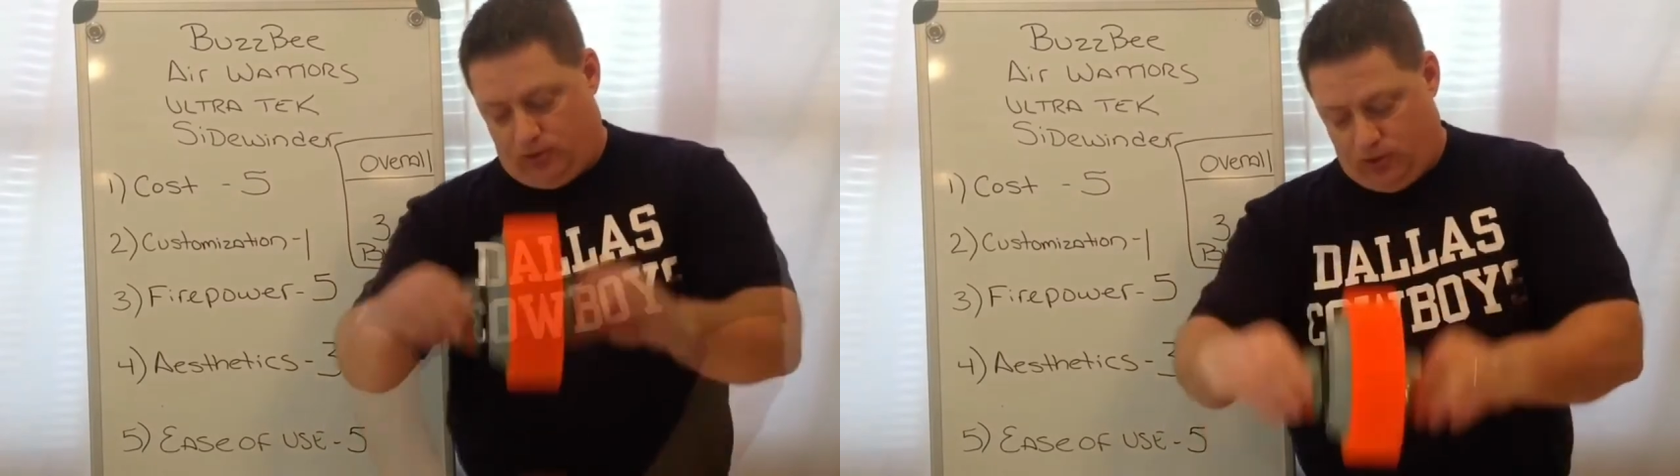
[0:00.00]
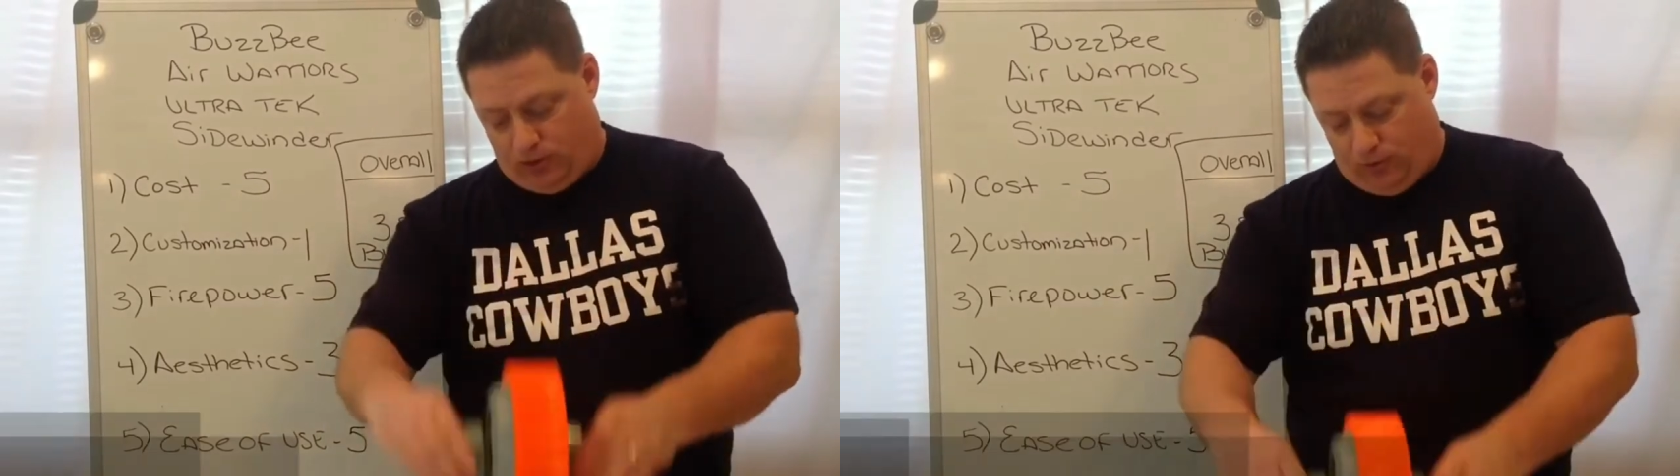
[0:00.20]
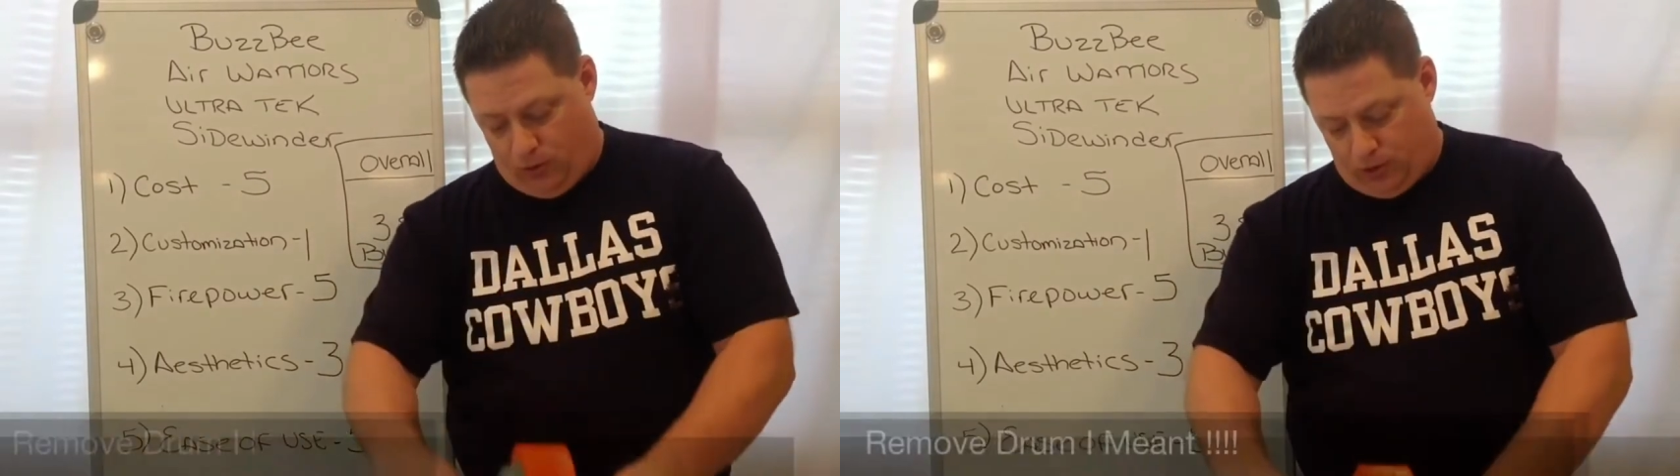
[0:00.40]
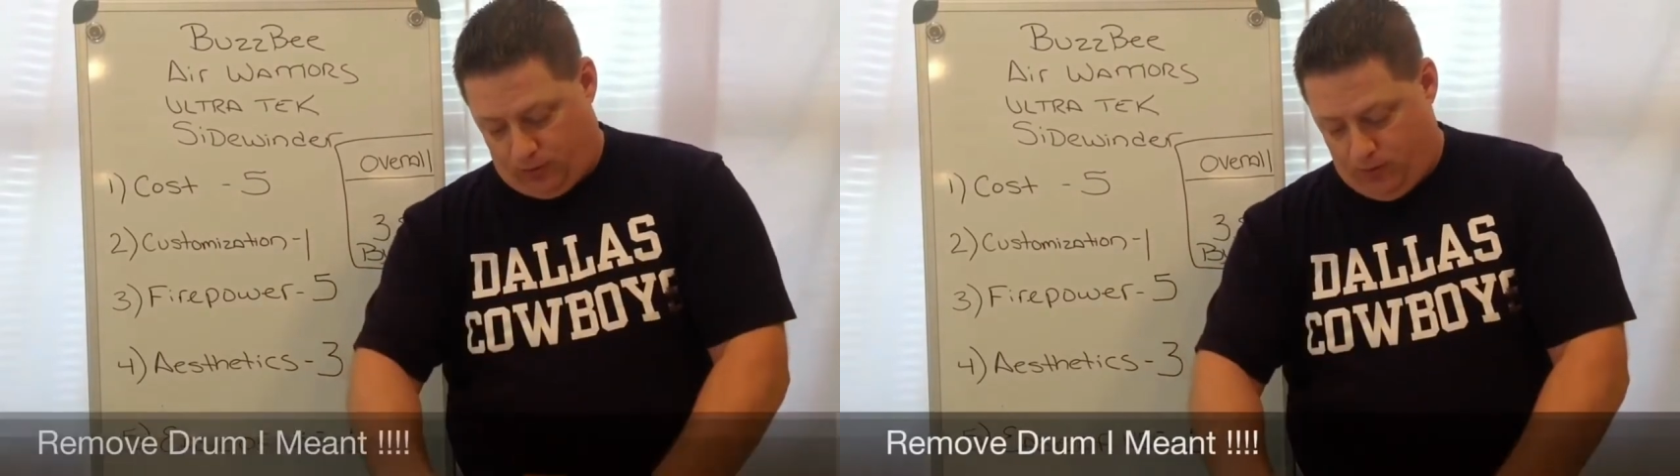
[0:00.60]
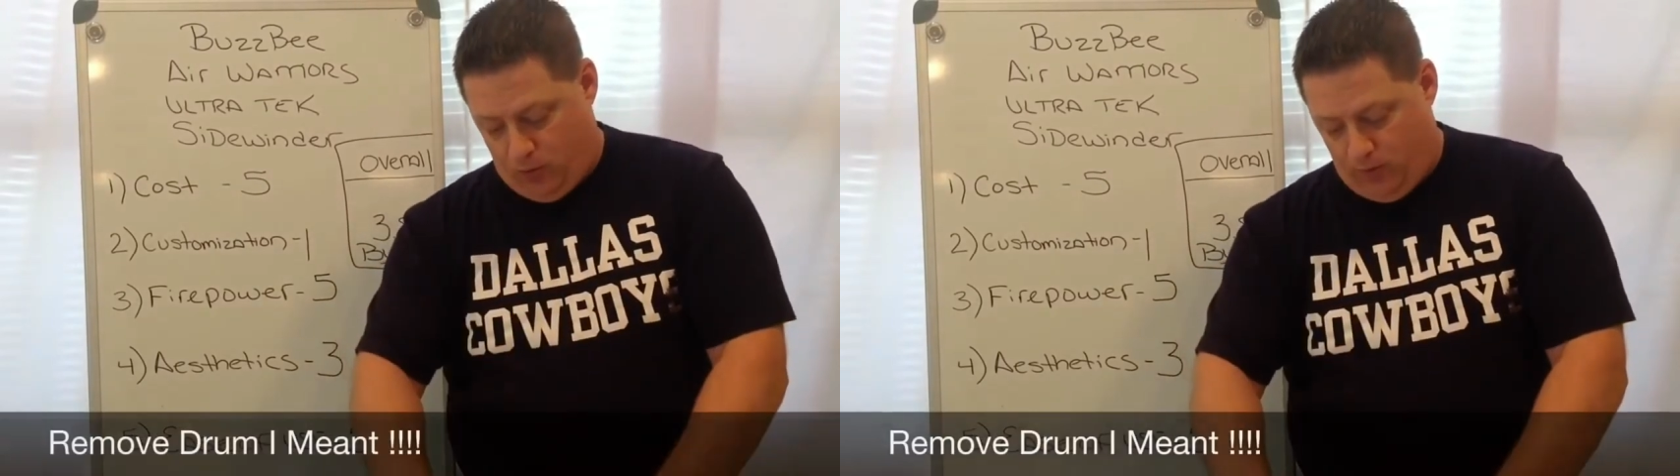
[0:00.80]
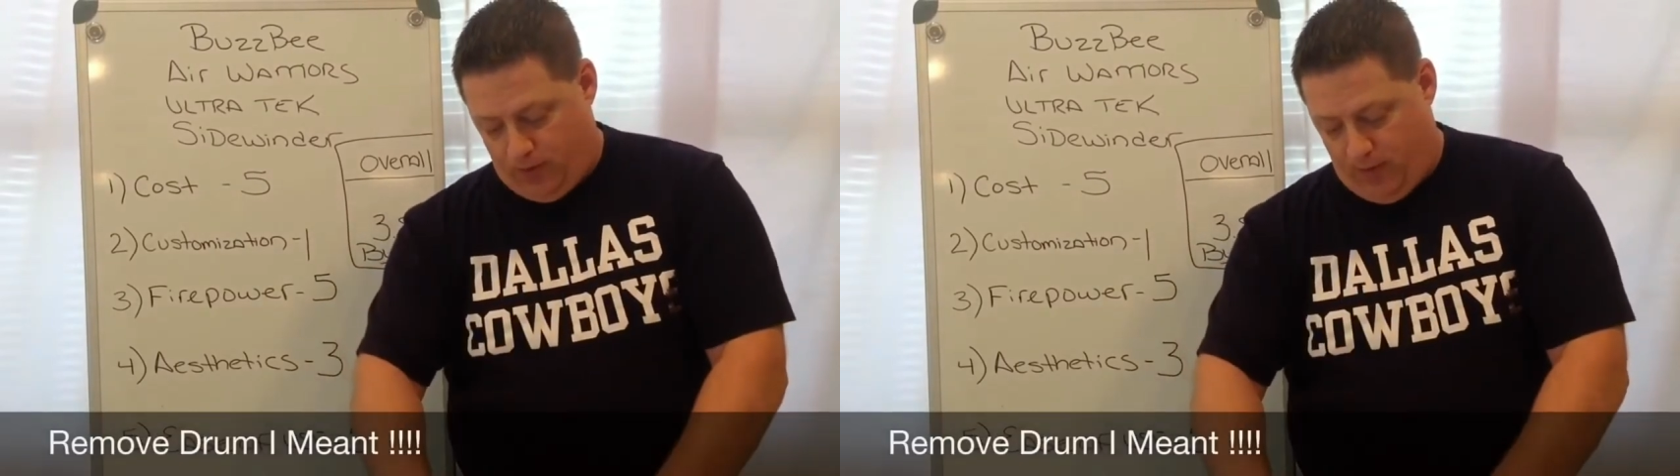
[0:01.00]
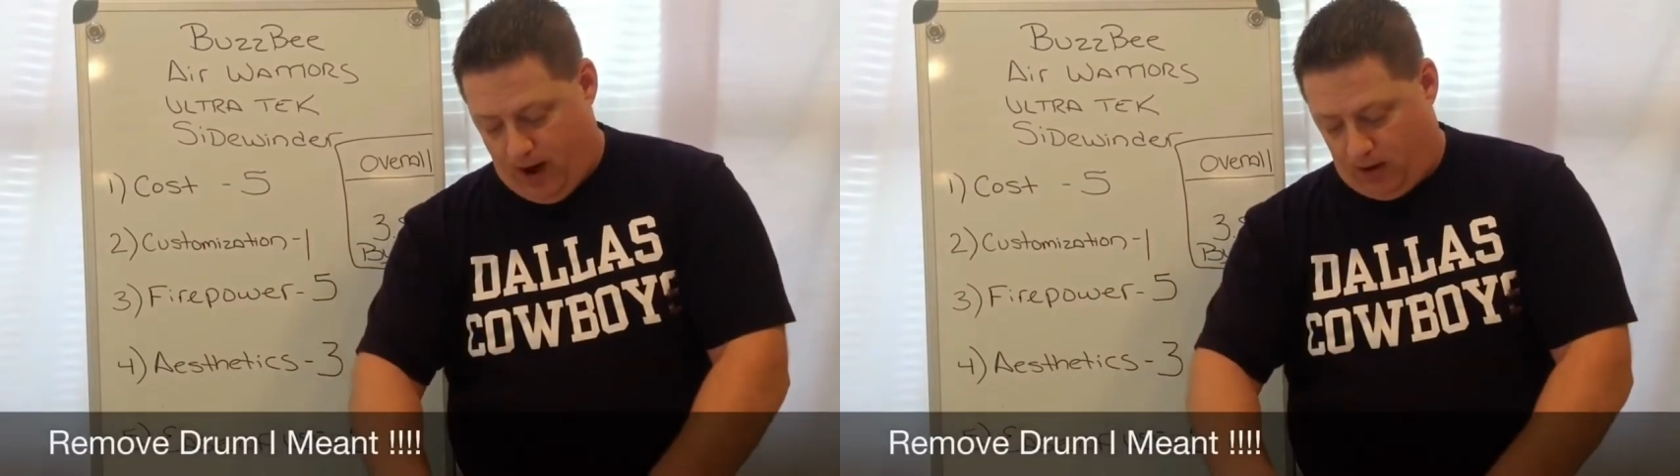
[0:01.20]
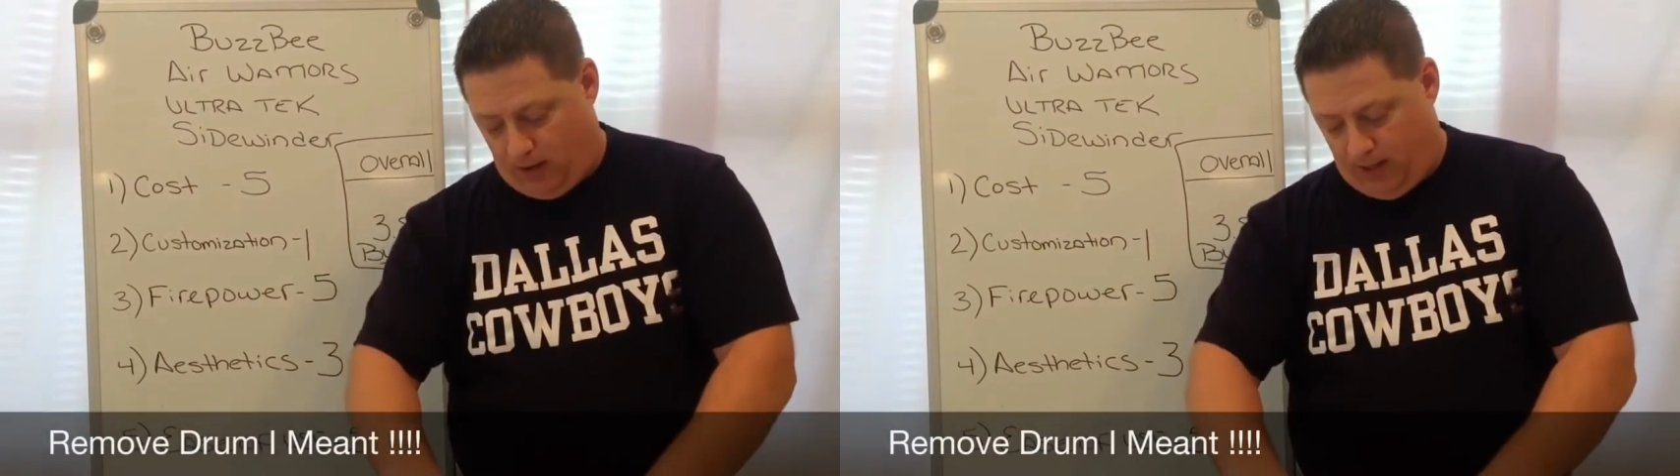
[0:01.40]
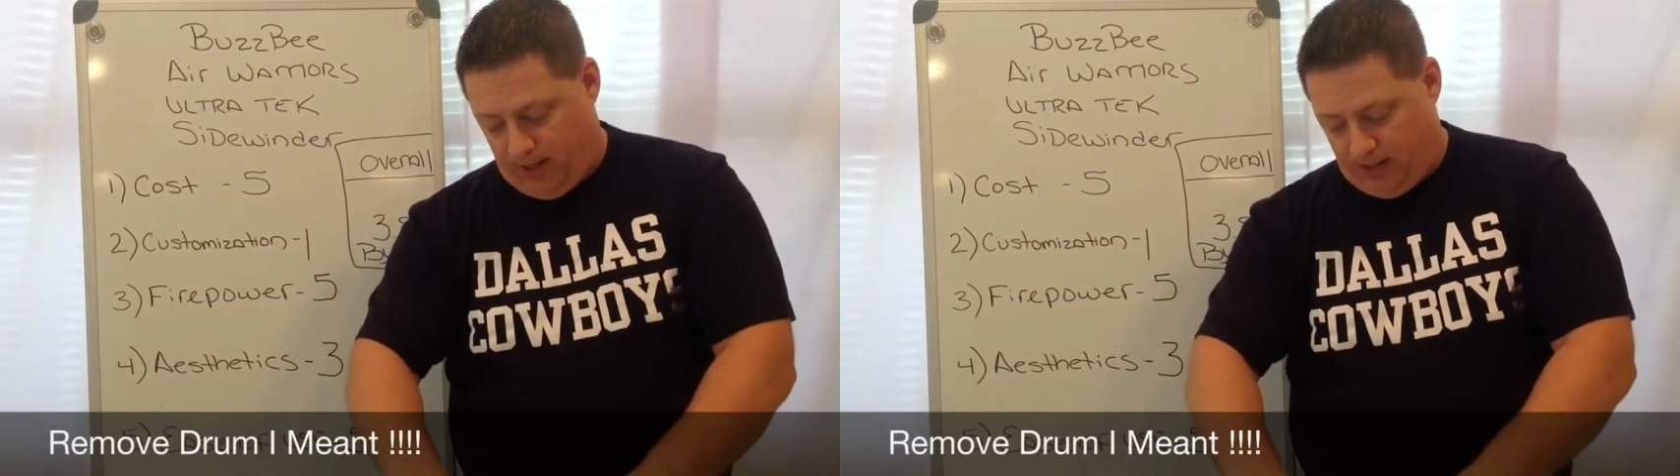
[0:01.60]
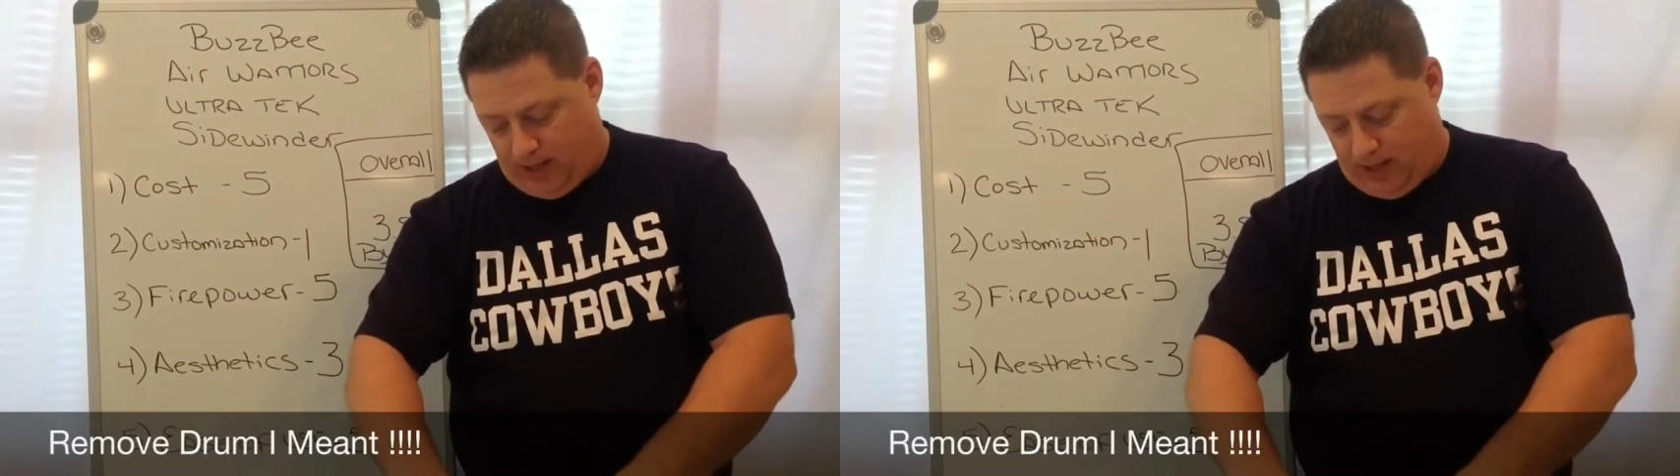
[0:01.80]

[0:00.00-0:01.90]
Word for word: you can also remove the barrel at any